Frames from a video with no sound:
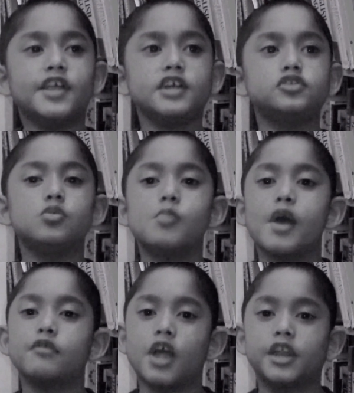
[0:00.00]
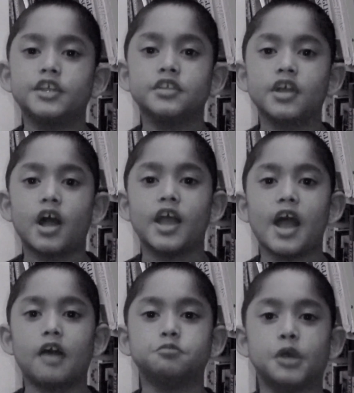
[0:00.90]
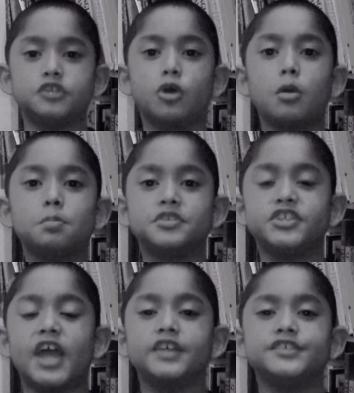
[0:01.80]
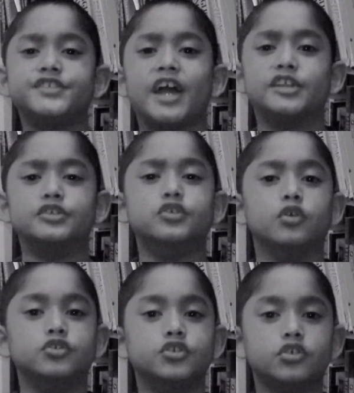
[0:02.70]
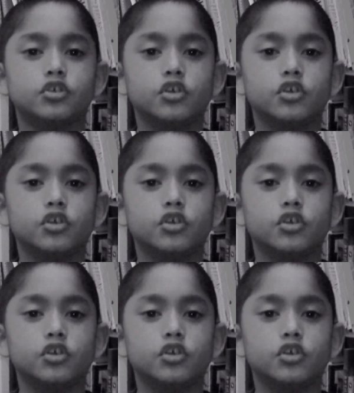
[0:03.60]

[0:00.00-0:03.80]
Thanks to Mary Anning, I have my top ten dinosaurs.